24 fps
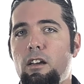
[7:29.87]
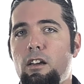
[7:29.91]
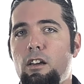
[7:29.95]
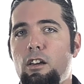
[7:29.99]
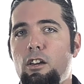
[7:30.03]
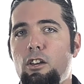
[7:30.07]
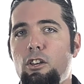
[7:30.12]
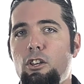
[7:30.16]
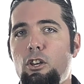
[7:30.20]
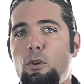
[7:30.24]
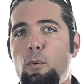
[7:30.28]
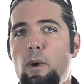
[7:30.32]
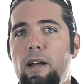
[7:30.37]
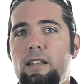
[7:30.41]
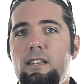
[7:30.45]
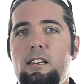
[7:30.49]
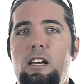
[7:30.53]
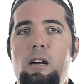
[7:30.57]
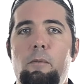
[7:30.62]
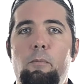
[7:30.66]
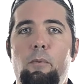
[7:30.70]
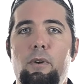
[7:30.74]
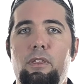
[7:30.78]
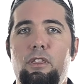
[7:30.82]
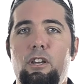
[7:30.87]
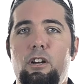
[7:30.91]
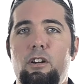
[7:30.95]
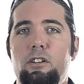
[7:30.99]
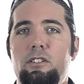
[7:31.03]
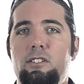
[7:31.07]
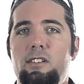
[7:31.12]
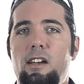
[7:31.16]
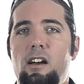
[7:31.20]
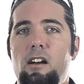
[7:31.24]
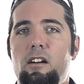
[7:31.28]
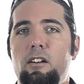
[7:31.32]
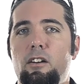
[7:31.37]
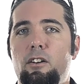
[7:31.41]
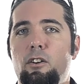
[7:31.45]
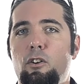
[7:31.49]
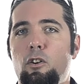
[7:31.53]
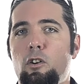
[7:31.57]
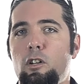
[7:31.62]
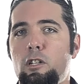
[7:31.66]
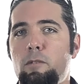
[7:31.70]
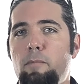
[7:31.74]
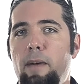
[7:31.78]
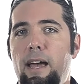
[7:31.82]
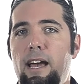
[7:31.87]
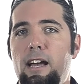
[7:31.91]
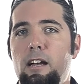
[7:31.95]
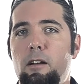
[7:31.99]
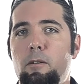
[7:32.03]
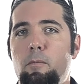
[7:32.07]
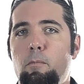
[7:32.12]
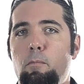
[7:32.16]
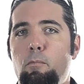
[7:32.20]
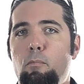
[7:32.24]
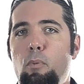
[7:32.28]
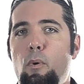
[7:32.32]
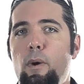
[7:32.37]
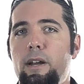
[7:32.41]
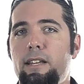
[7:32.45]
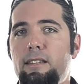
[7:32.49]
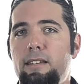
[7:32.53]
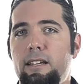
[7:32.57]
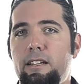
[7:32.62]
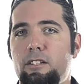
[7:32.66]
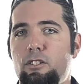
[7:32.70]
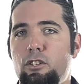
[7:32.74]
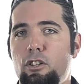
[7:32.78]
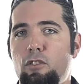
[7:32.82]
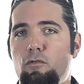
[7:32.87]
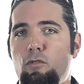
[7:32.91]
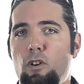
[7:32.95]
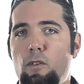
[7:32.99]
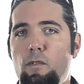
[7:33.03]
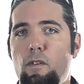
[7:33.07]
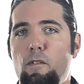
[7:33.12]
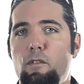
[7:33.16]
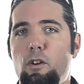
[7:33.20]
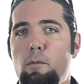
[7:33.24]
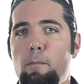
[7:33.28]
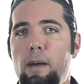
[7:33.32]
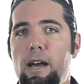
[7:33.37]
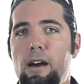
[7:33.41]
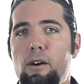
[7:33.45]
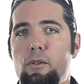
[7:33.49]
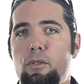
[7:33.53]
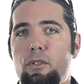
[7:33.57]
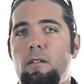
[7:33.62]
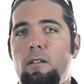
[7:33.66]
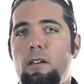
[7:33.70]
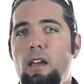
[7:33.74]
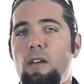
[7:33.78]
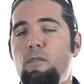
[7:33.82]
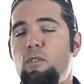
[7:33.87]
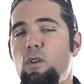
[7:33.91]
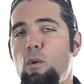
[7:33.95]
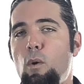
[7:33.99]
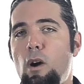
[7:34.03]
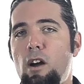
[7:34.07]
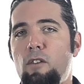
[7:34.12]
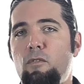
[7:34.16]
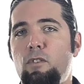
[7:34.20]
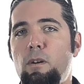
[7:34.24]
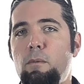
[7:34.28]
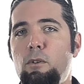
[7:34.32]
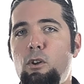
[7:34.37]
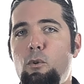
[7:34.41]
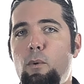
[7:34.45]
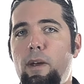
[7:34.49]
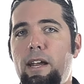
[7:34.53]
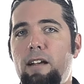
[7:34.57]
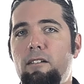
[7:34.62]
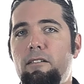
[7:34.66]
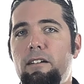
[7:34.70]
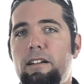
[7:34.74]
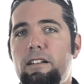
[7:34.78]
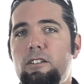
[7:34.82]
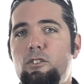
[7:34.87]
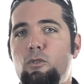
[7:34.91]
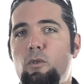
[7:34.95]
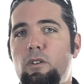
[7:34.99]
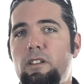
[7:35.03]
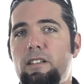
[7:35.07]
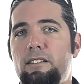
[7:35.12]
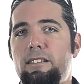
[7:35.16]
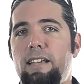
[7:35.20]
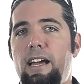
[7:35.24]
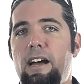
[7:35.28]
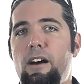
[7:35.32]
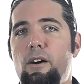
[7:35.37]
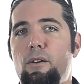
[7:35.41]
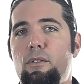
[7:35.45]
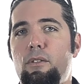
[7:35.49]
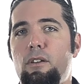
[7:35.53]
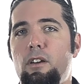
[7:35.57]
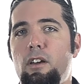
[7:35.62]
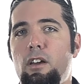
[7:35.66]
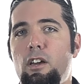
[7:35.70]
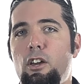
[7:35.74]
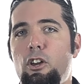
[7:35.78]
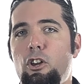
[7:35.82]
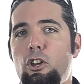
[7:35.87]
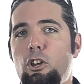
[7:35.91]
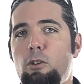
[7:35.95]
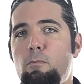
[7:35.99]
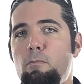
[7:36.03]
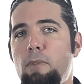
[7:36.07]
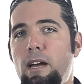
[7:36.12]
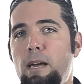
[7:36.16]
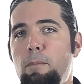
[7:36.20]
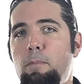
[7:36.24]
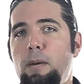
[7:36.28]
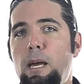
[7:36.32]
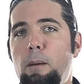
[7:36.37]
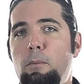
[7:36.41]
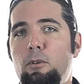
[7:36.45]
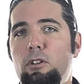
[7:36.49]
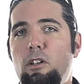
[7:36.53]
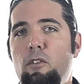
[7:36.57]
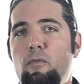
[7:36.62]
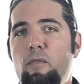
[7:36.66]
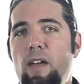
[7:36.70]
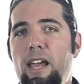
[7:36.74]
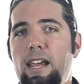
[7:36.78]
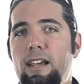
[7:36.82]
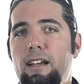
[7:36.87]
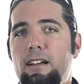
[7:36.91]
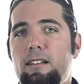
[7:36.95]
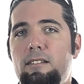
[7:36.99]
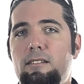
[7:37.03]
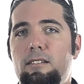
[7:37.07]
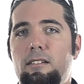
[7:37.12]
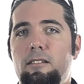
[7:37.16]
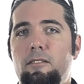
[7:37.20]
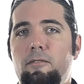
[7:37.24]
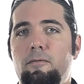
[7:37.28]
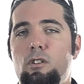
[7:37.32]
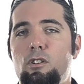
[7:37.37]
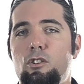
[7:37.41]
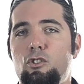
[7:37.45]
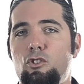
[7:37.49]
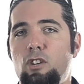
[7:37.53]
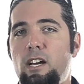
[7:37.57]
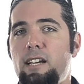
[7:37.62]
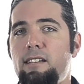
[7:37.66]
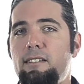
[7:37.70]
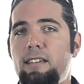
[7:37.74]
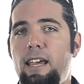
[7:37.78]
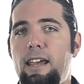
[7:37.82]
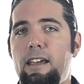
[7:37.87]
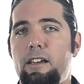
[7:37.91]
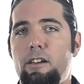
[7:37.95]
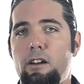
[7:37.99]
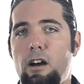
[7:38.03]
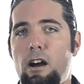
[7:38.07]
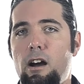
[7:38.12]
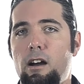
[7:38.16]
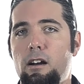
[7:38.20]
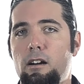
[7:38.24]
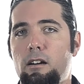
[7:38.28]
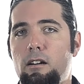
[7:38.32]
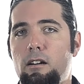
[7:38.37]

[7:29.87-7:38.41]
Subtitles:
you end up with your tongue curled back pointing to the roof of your mouth. If you are from New England or the South, you might be able to fake it. Try saying car.